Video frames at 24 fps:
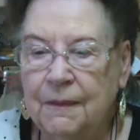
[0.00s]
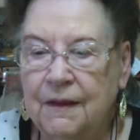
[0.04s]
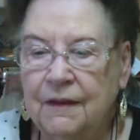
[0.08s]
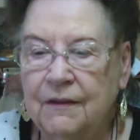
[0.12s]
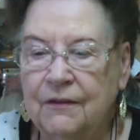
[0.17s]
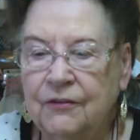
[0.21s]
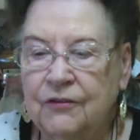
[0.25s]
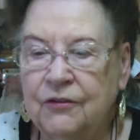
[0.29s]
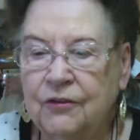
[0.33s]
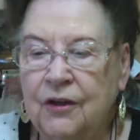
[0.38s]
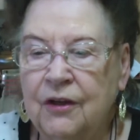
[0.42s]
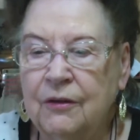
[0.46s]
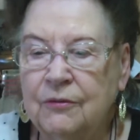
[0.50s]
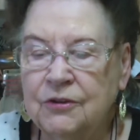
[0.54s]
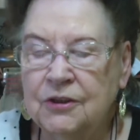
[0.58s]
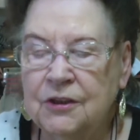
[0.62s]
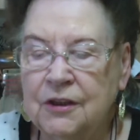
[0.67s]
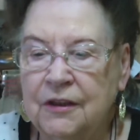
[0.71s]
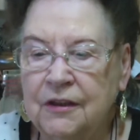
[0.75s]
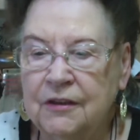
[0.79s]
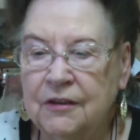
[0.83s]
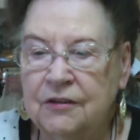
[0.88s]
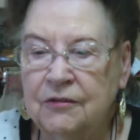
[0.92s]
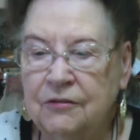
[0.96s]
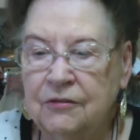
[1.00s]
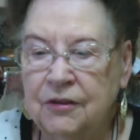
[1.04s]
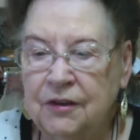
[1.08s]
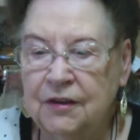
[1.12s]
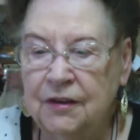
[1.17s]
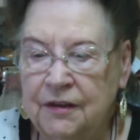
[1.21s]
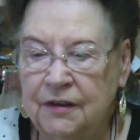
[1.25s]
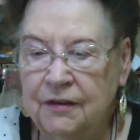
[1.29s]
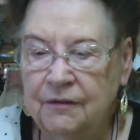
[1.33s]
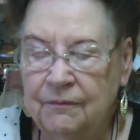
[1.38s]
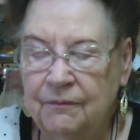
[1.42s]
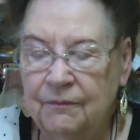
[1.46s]
So I was lucky,
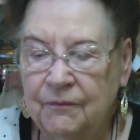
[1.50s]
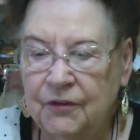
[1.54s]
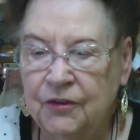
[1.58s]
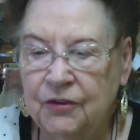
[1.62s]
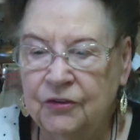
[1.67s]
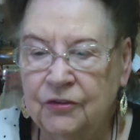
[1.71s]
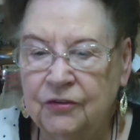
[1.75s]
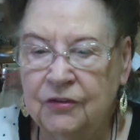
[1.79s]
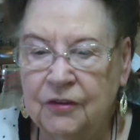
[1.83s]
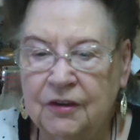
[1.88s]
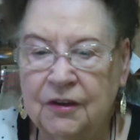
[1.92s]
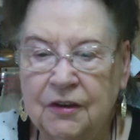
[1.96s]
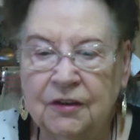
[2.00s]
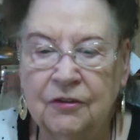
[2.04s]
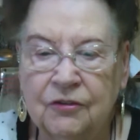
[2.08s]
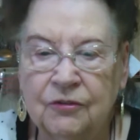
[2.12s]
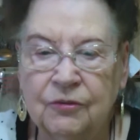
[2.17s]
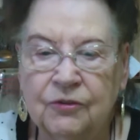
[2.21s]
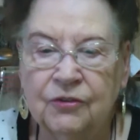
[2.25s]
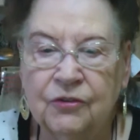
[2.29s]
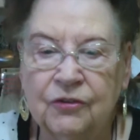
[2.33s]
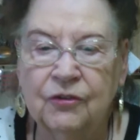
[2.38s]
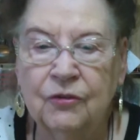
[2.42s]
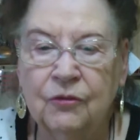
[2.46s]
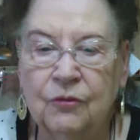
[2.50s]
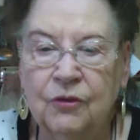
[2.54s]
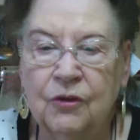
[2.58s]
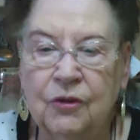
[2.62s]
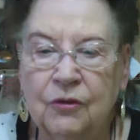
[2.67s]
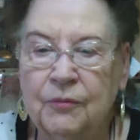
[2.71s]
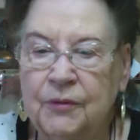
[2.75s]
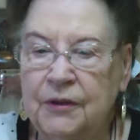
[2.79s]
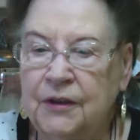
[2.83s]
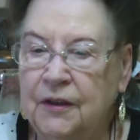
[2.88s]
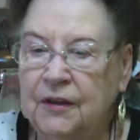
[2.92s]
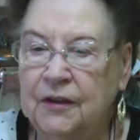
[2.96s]
really, because the kids were so well
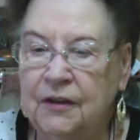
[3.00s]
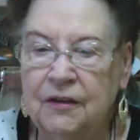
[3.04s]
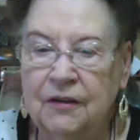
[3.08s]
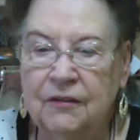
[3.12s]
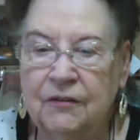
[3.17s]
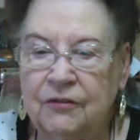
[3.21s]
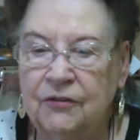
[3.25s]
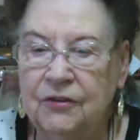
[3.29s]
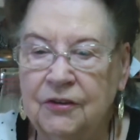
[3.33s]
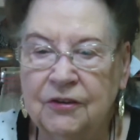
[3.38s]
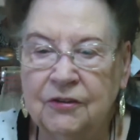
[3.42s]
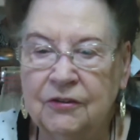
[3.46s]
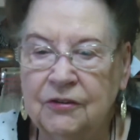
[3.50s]
behaved.